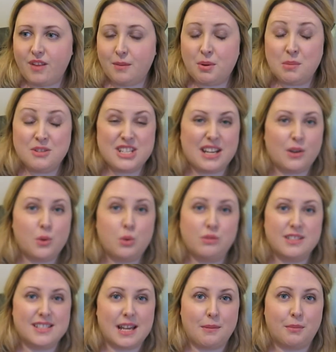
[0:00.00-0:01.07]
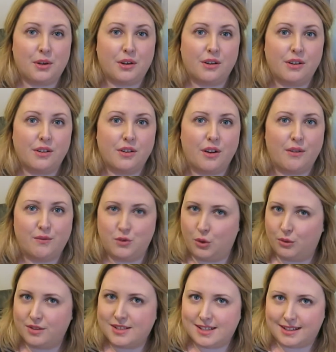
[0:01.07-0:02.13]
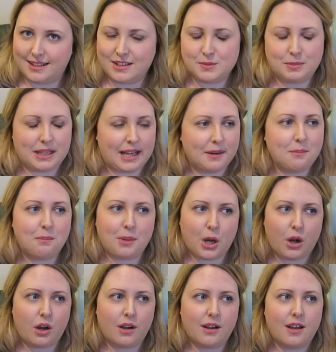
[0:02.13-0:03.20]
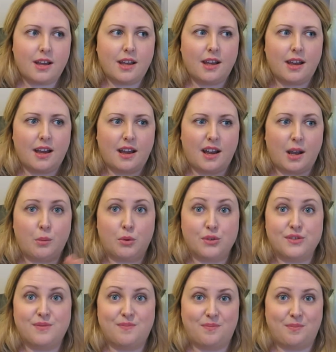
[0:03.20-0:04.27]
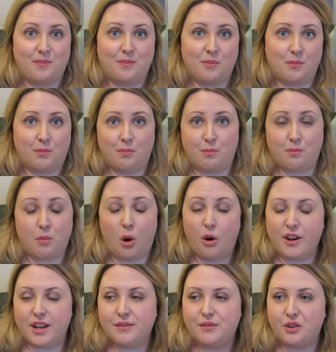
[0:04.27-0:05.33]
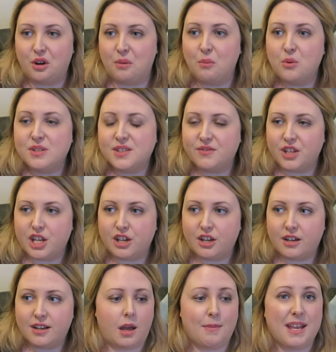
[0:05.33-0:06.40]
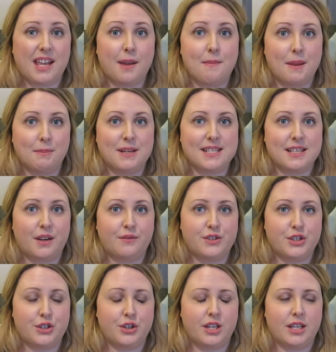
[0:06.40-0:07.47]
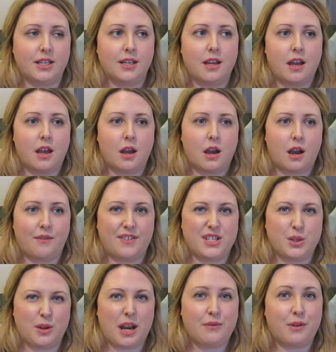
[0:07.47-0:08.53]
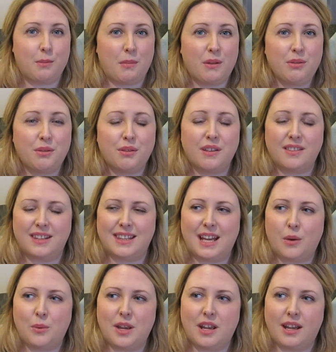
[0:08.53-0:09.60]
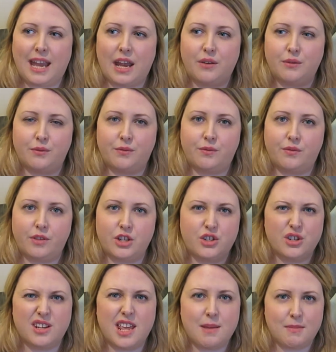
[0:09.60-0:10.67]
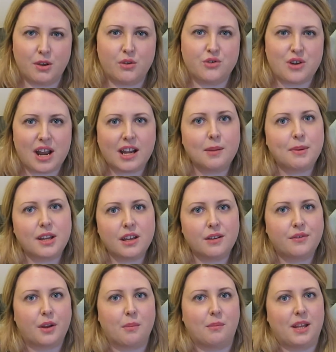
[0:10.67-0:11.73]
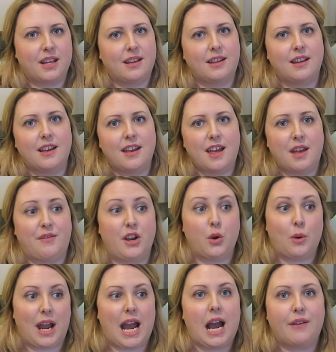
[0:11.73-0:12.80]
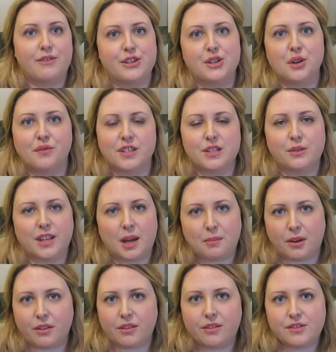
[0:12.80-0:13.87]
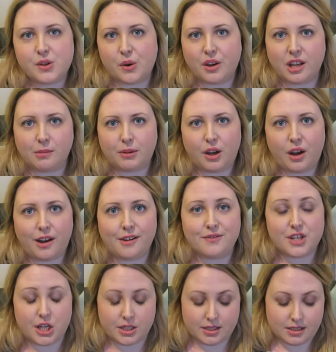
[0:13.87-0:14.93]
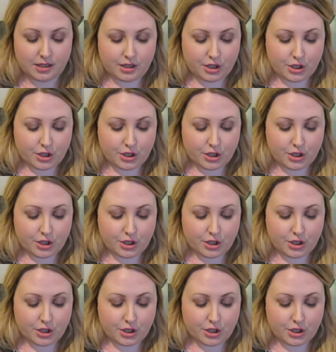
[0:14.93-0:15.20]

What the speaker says: Pretty much had a whole December of not sticking to plan, but I was on it for most of the year. I might commit myself to doing a video every month, and then that way it should keep me on track a bit if I know I have to do a video that month talking about how I've done.